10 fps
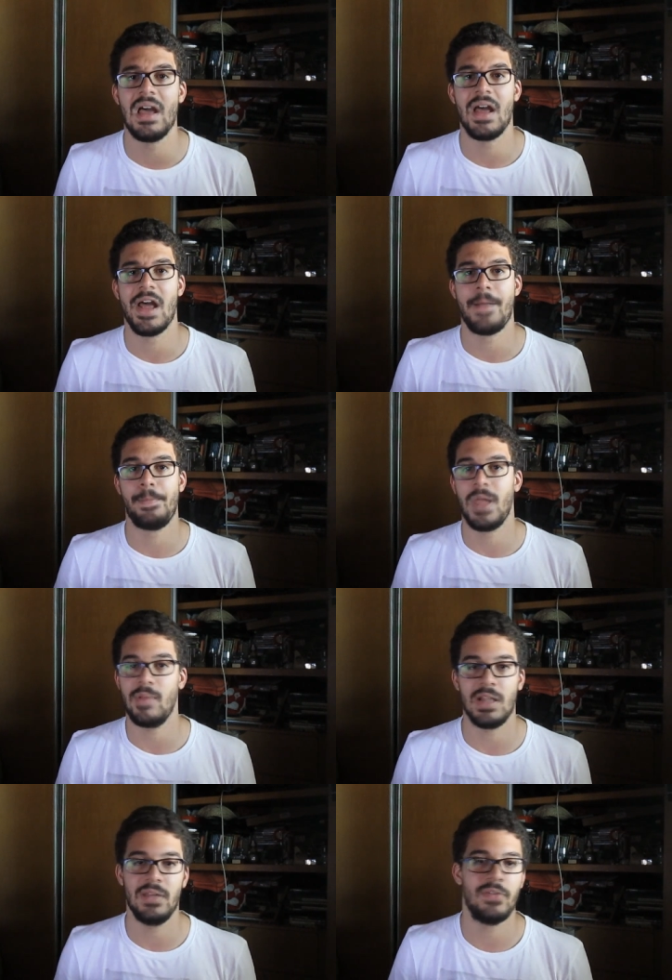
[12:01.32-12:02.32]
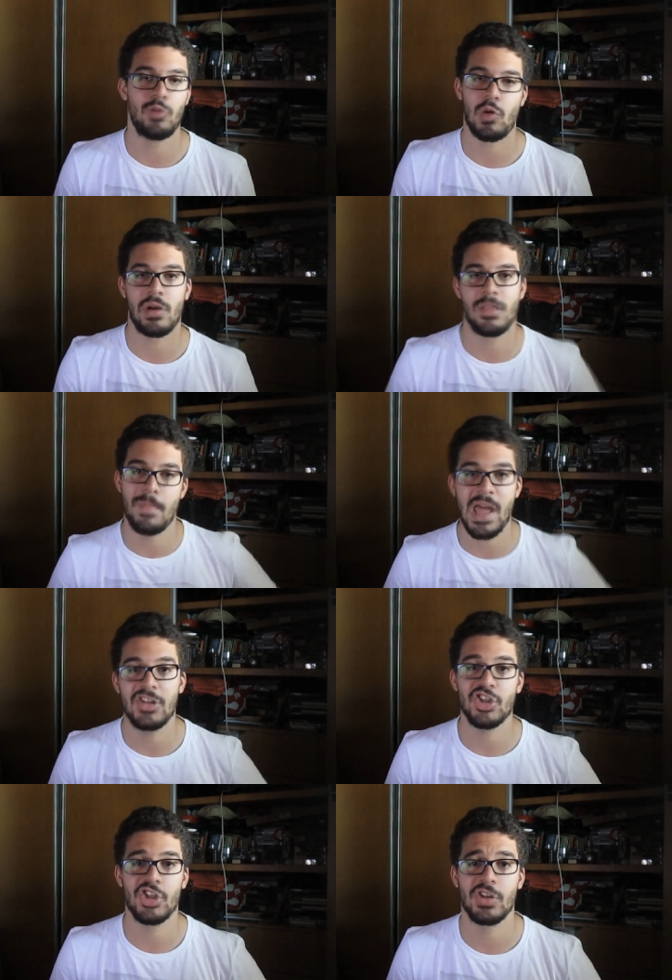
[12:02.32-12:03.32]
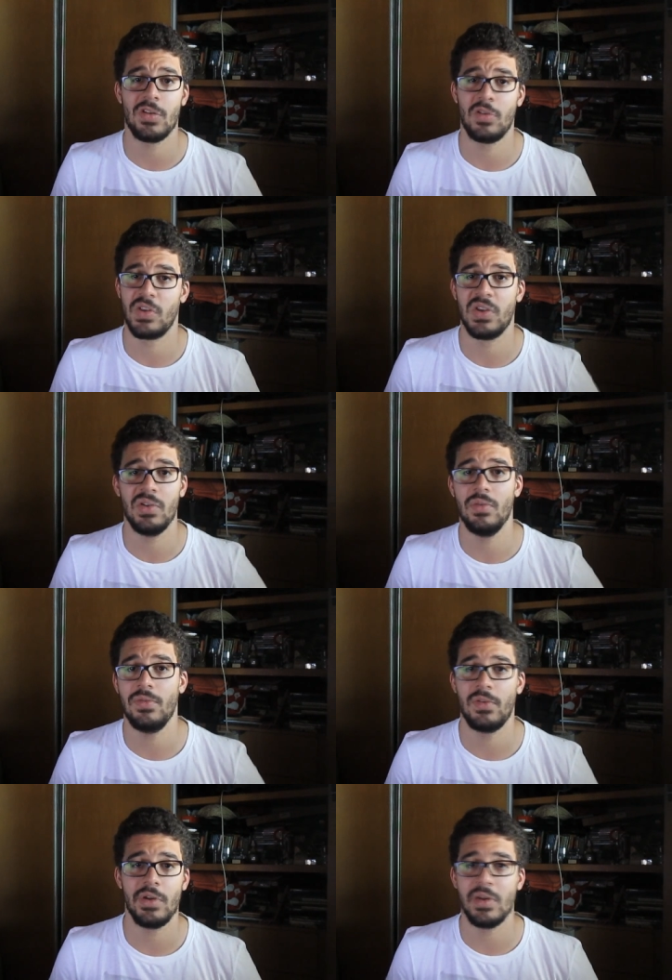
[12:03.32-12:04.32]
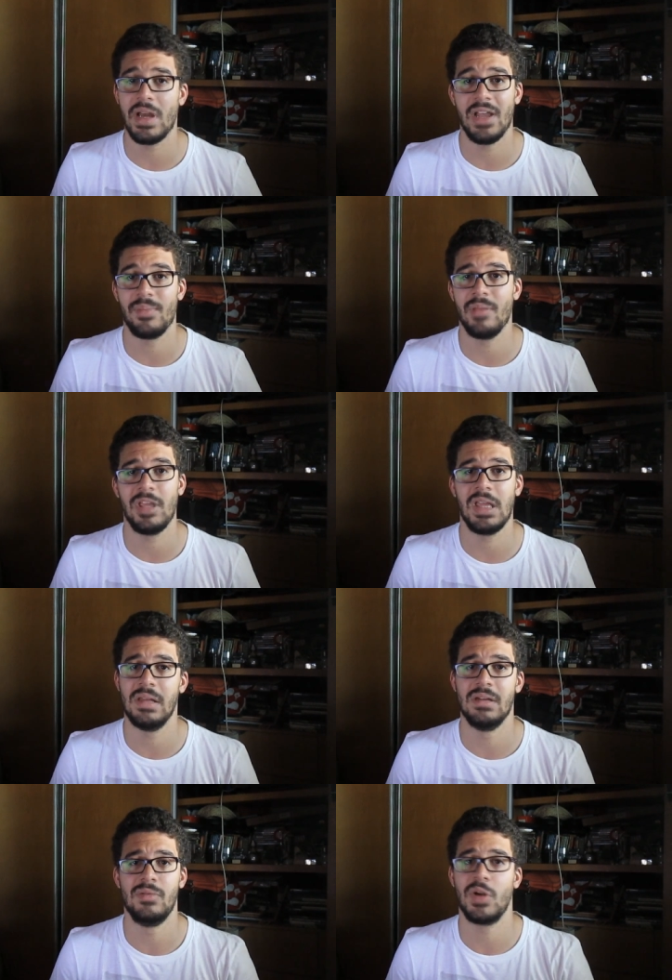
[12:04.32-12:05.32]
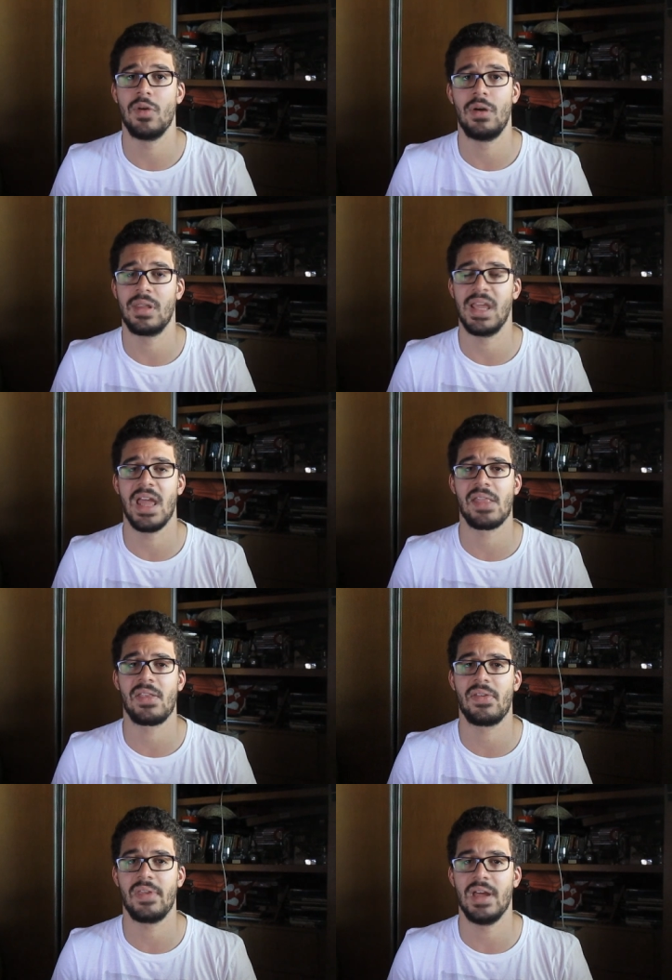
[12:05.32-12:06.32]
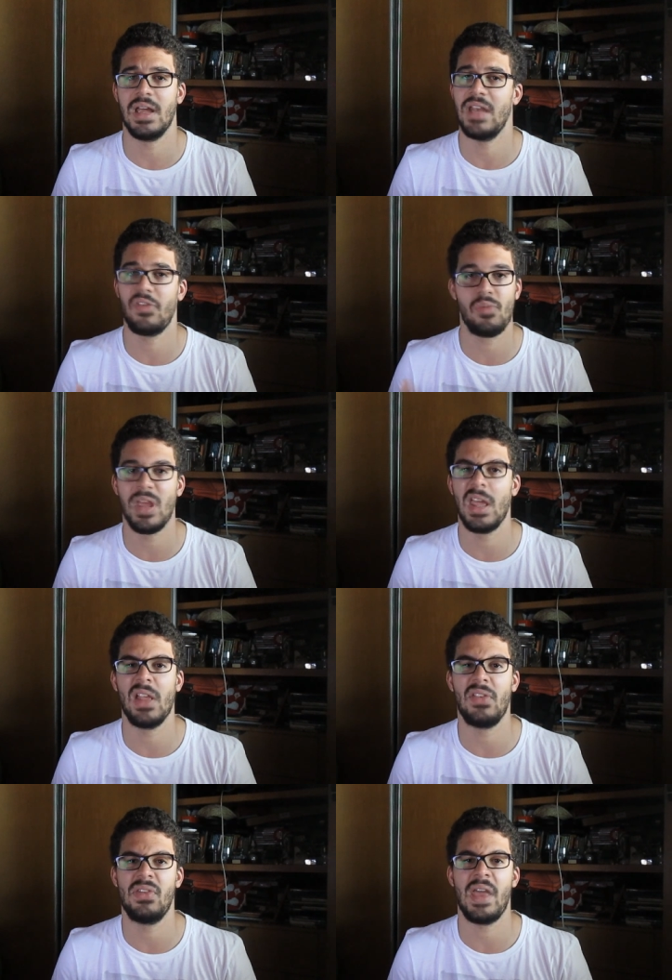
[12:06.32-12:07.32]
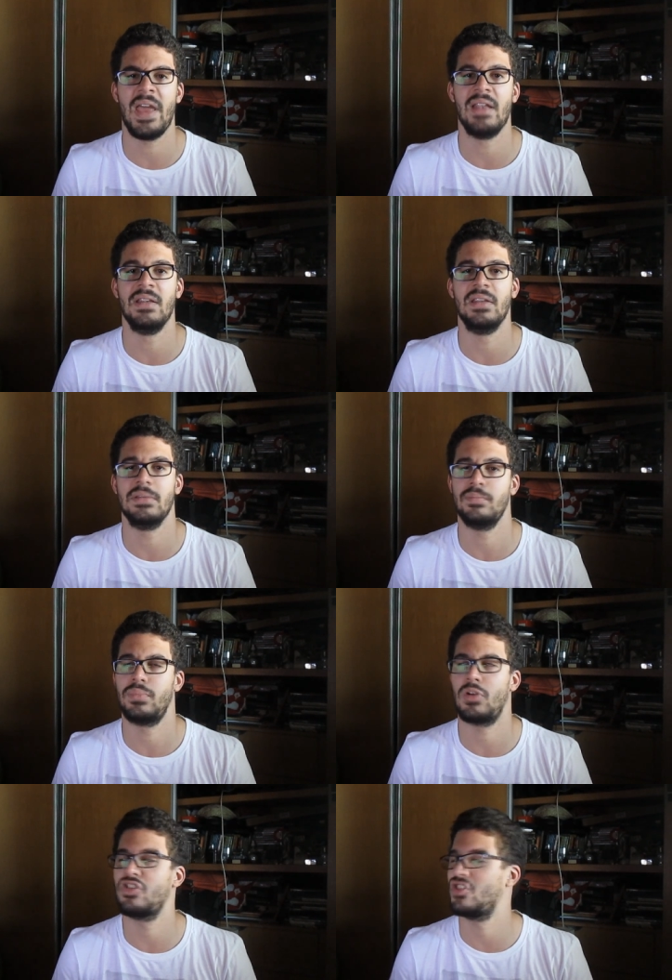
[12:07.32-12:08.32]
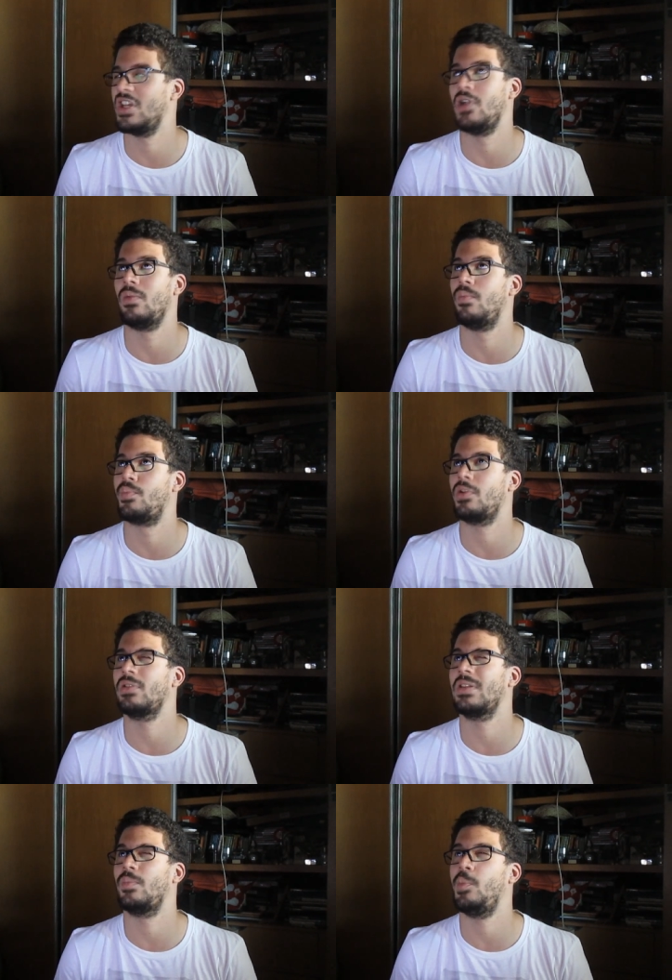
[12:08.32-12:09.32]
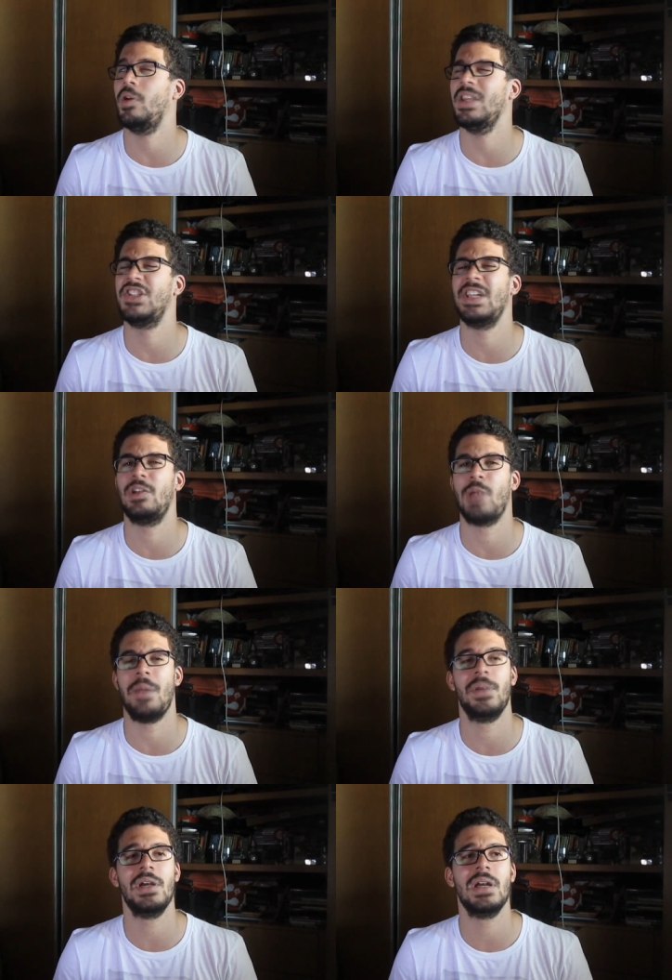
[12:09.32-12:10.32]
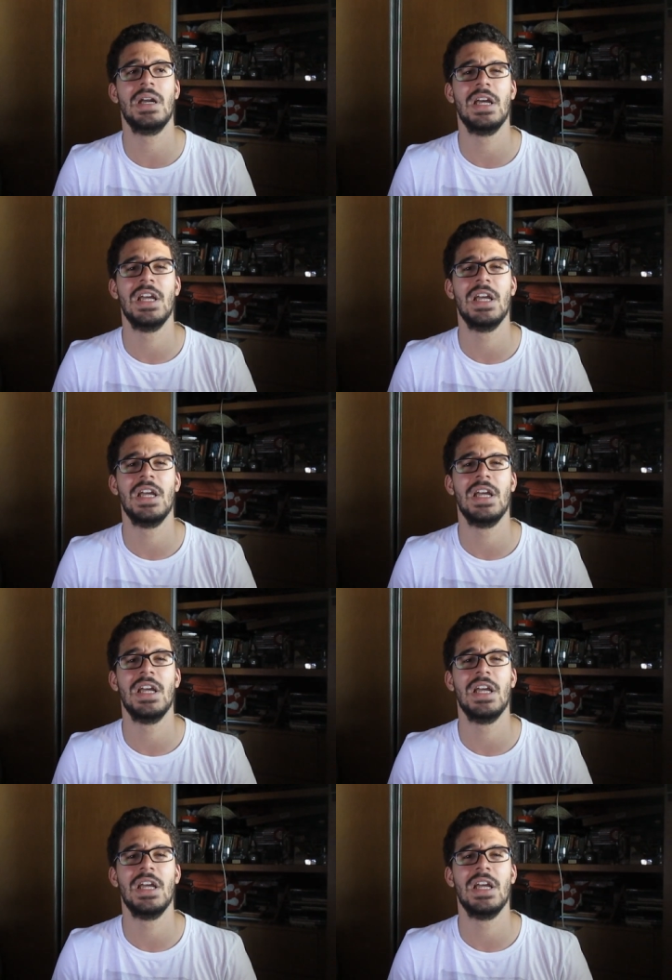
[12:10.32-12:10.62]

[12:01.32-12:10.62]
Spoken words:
Maybe I'll even record the match or two for you guys, maybe record against Inazuma Kids and Prodigy Grammar.